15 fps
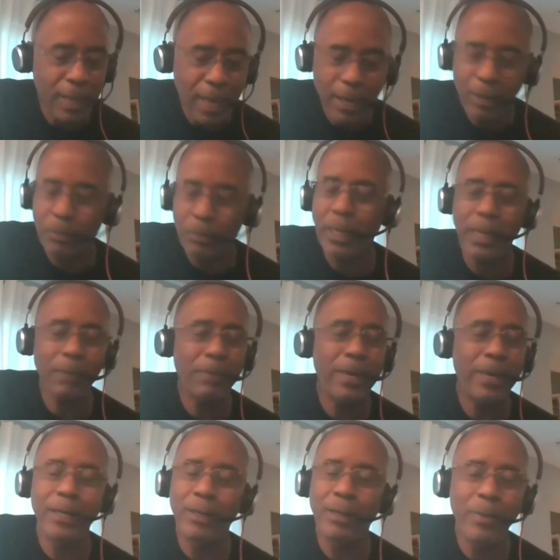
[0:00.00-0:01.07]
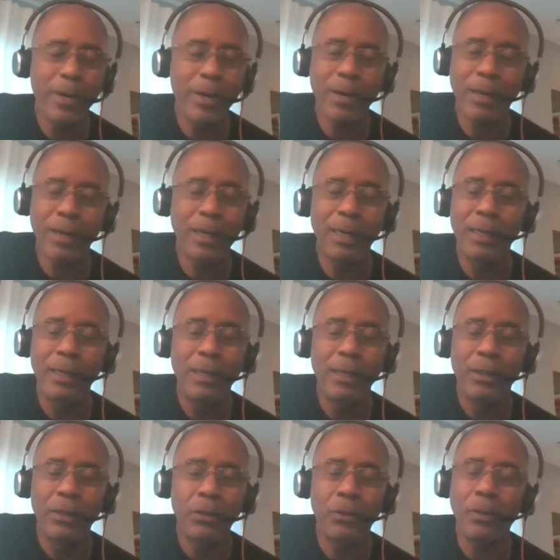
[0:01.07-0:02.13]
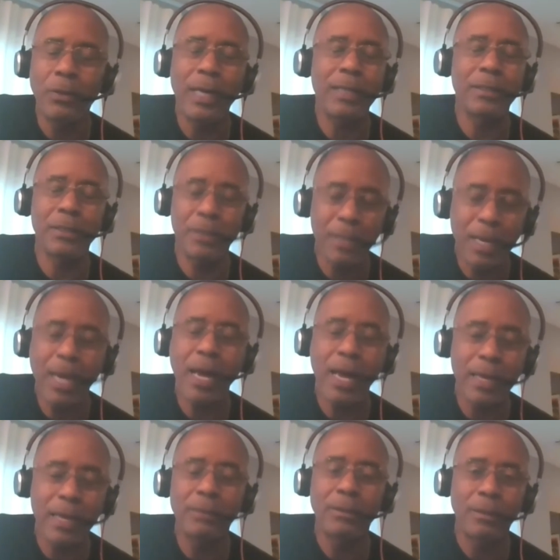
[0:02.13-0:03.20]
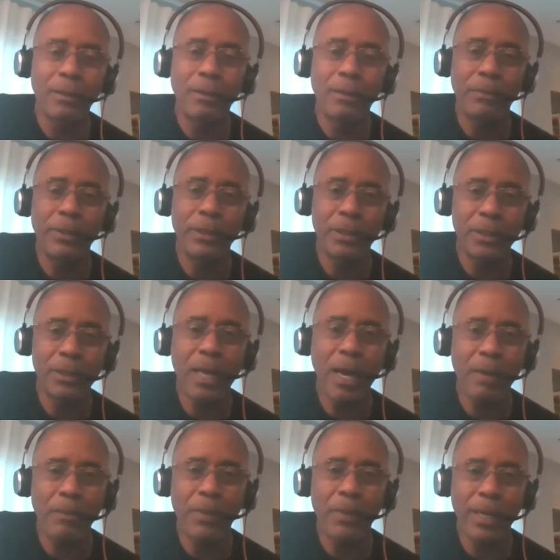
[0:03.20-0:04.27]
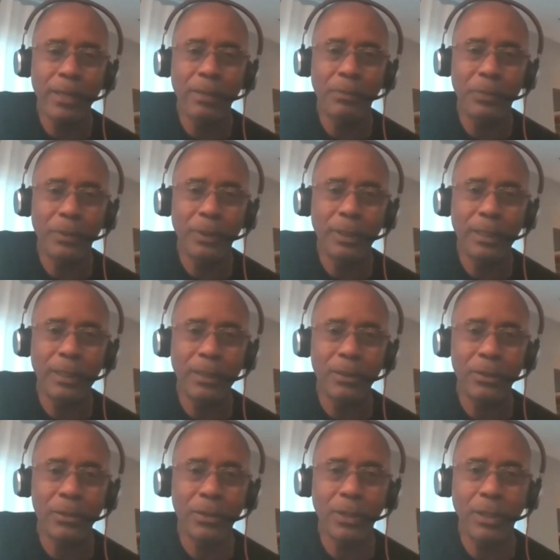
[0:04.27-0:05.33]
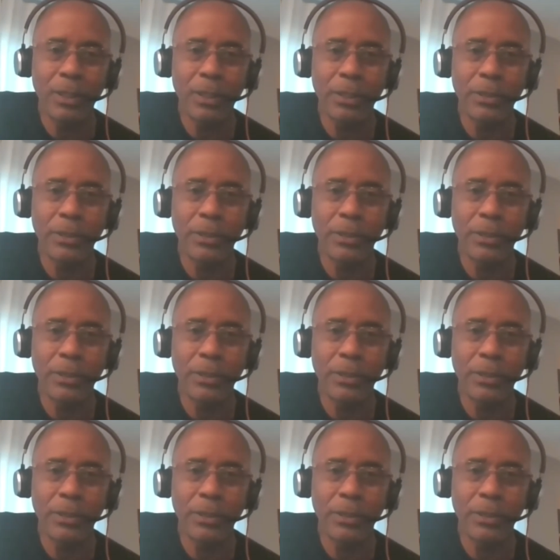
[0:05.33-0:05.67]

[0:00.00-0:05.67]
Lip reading: black man in America who has not been stopped by the police or